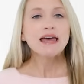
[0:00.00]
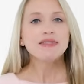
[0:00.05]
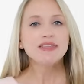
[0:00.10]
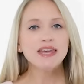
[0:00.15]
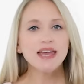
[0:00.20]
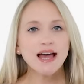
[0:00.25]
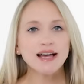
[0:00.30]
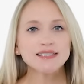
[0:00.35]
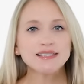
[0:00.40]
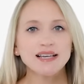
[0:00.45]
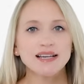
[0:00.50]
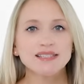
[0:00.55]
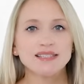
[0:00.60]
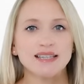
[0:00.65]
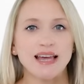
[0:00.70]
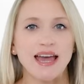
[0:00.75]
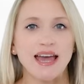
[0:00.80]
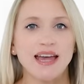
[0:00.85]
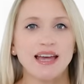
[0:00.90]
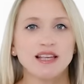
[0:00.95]
The
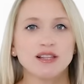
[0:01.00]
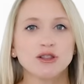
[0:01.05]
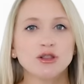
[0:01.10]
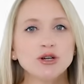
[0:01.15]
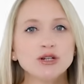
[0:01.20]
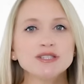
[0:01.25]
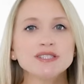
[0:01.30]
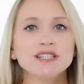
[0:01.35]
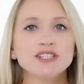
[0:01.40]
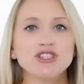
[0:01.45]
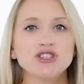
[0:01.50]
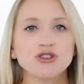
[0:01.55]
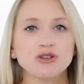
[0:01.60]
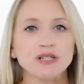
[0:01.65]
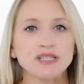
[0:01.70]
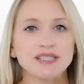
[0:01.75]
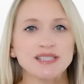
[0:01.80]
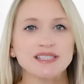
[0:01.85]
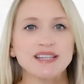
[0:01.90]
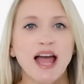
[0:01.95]
SSA looks at your
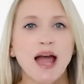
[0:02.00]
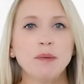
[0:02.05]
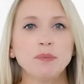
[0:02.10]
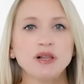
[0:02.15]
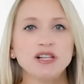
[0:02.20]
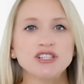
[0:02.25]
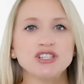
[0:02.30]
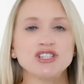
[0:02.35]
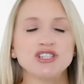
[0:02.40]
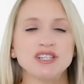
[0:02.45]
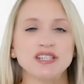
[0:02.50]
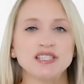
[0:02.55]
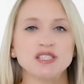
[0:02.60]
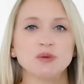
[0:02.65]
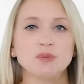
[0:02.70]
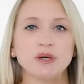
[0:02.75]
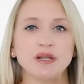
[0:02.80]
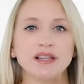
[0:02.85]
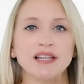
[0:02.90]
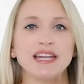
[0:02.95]
established
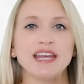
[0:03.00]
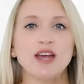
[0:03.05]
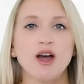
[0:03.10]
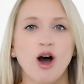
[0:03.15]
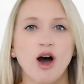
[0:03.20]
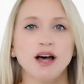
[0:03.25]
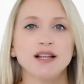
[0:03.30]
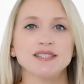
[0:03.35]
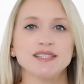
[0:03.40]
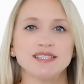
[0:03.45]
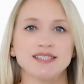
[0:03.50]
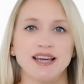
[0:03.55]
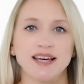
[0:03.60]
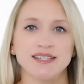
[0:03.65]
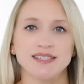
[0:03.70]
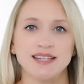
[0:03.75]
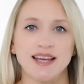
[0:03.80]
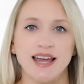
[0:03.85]
disability onset